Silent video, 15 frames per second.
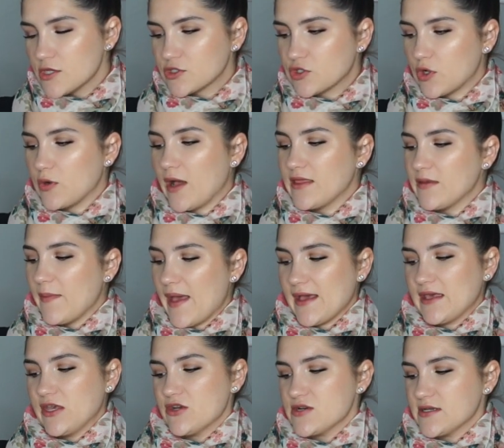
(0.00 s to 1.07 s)
So on the
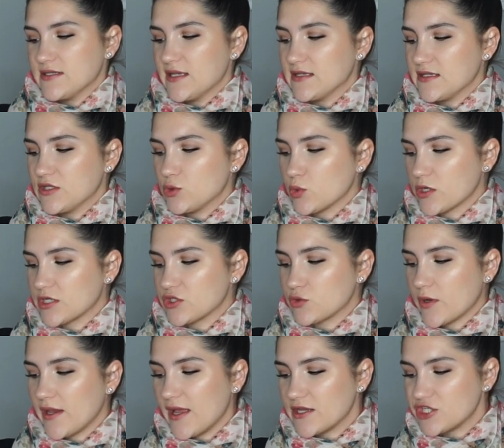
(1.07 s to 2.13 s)
back here, it says this works
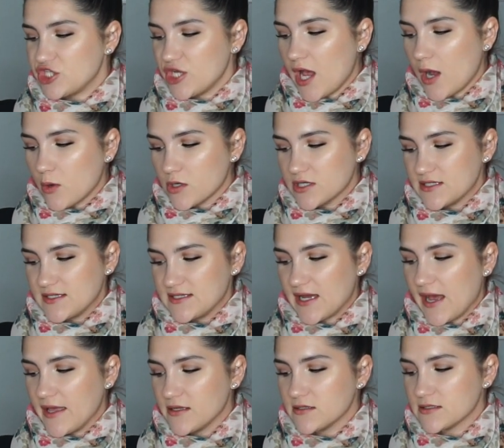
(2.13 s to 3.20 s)
great on showers,
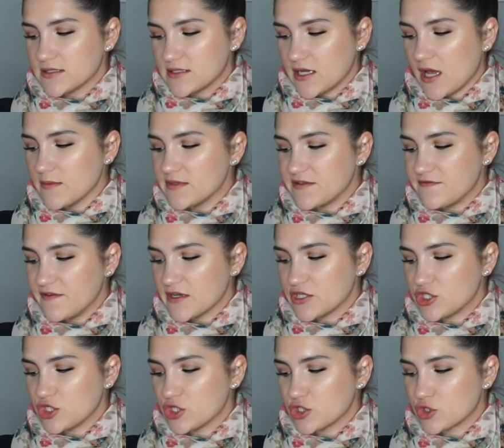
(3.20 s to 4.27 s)
tiles, tubs,
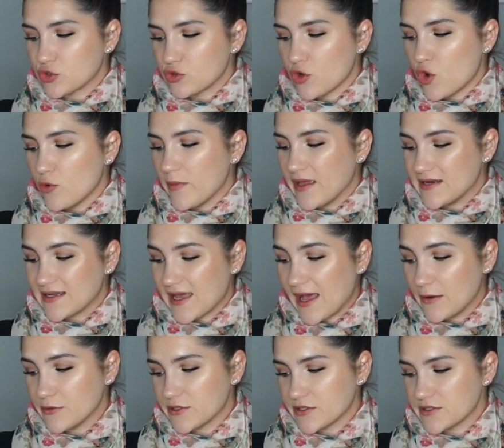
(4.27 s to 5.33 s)
fixtures, chrome, and
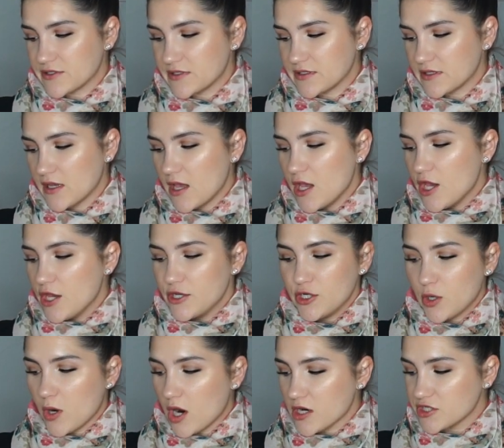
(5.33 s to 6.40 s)
counters.
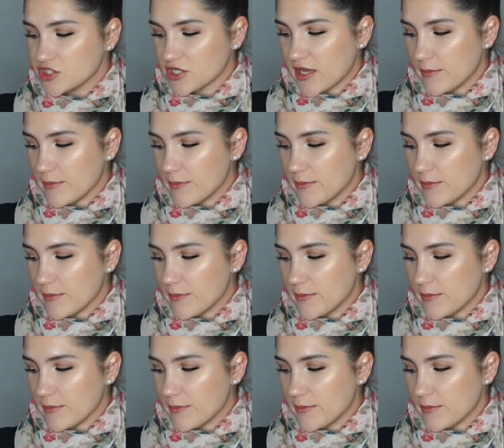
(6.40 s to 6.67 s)
No harsh